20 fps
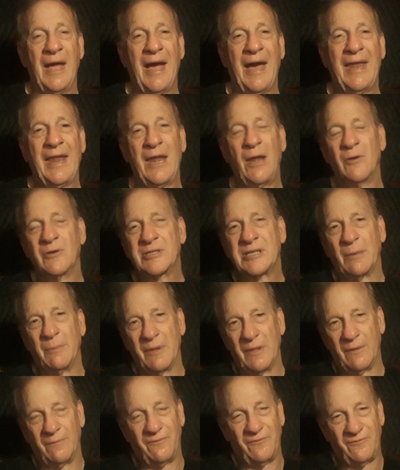And I know some
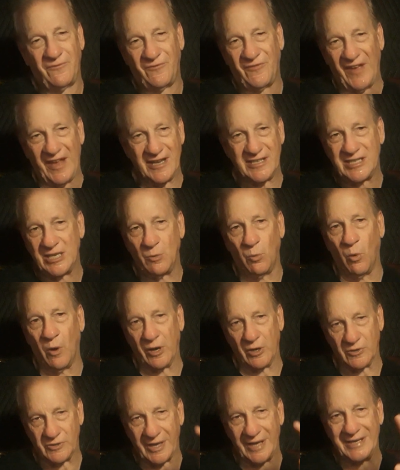of the fancy
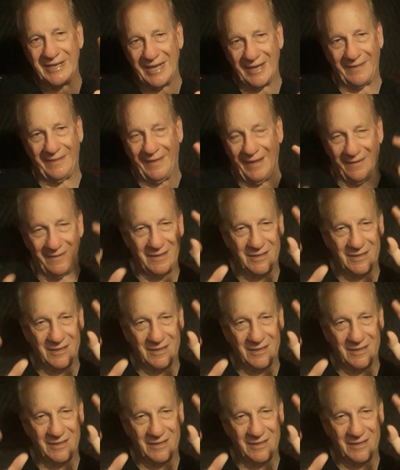waters, I get that.